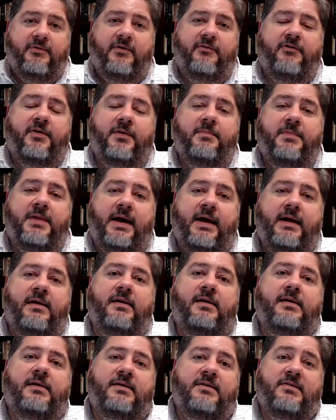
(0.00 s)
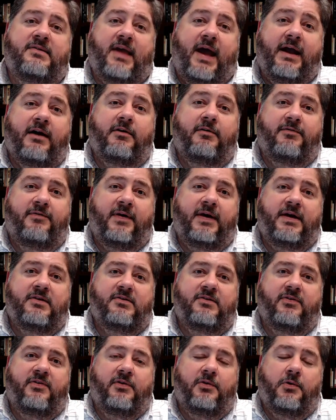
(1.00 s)
from that sacrifice
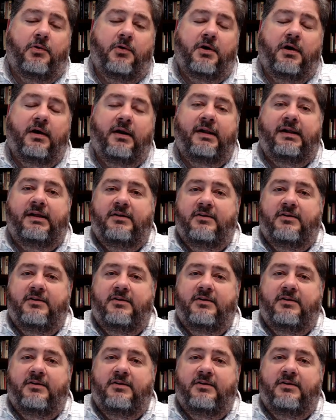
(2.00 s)
to the Lord.